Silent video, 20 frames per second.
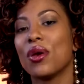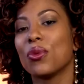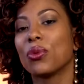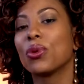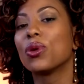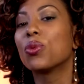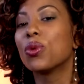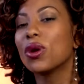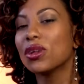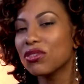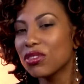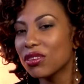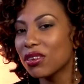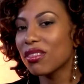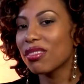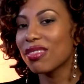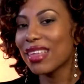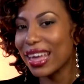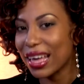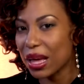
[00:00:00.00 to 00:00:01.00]
We want you to
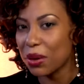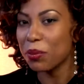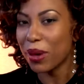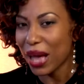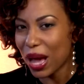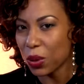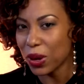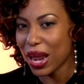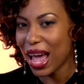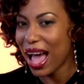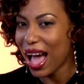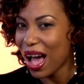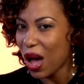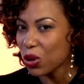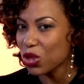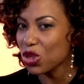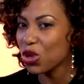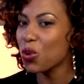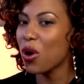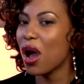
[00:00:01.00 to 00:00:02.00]
think about
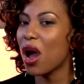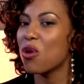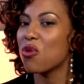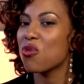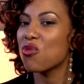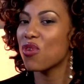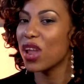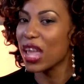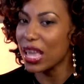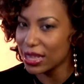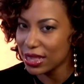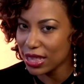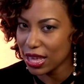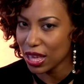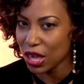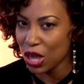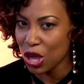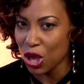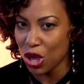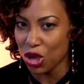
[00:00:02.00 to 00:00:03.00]
how you are
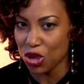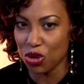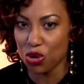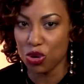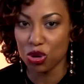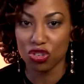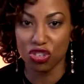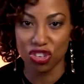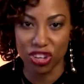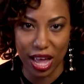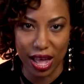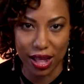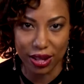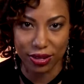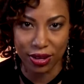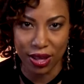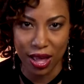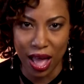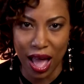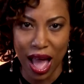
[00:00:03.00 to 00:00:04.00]
raising your
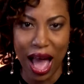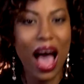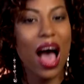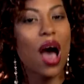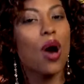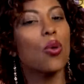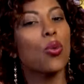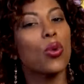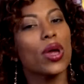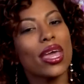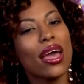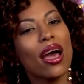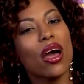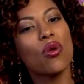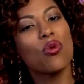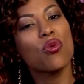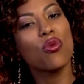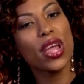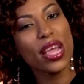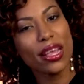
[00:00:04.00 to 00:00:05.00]
child, how we
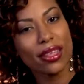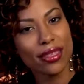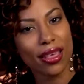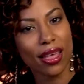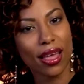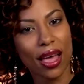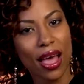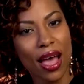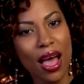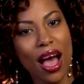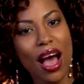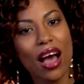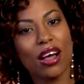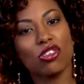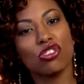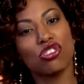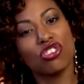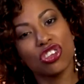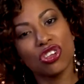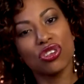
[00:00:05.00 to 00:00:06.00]
are raising our
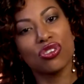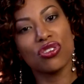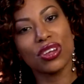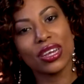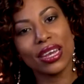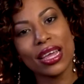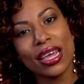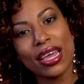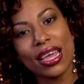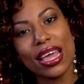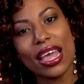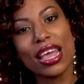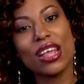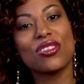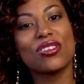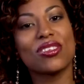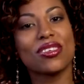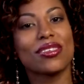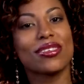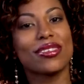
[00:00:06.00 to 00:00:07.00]
children
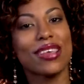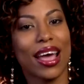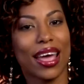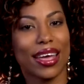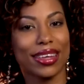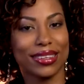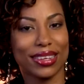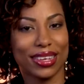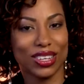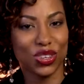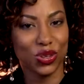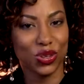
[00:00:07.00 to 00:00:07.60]
in society